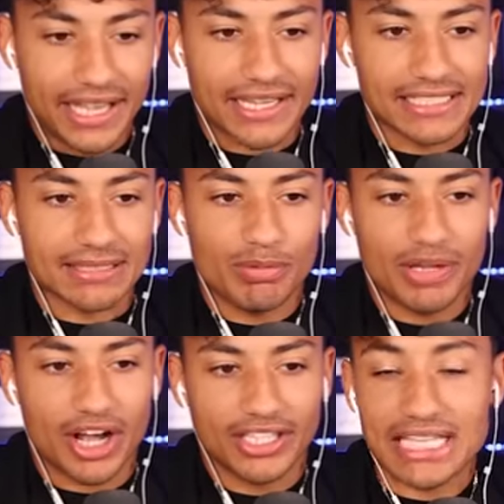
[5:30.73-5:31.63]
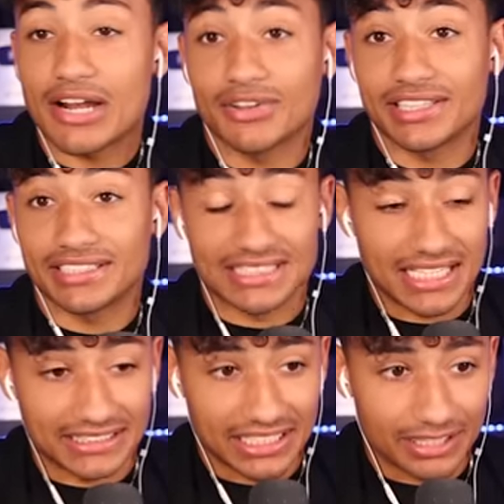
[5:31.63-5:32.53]
Yeah, guys, I'm going to be honest. I don't think this
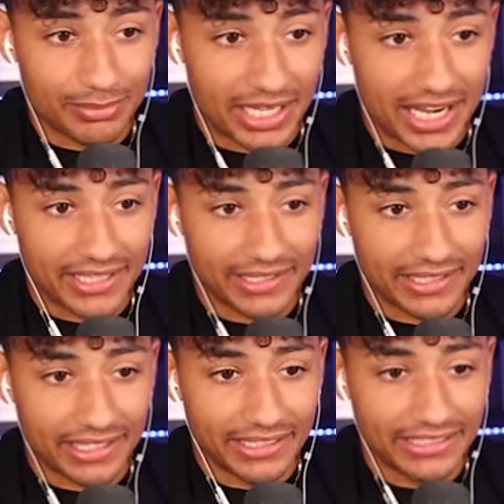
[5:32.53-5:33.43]
guy's going to give me anything.